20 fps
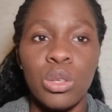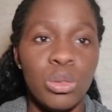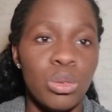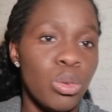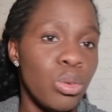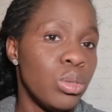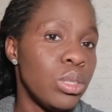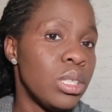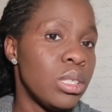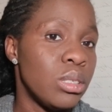
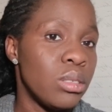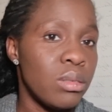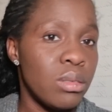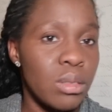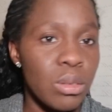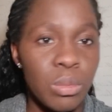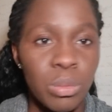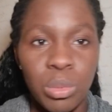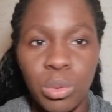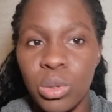No need
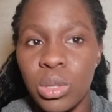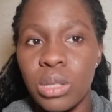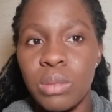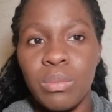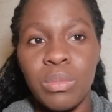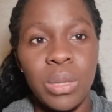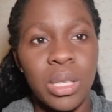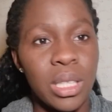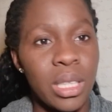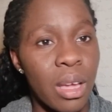to
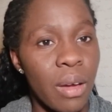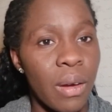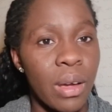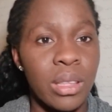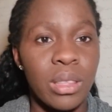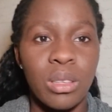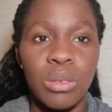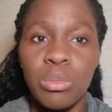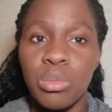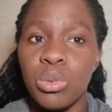beat
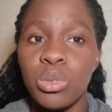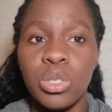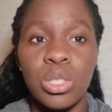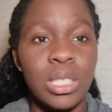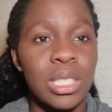around the bush.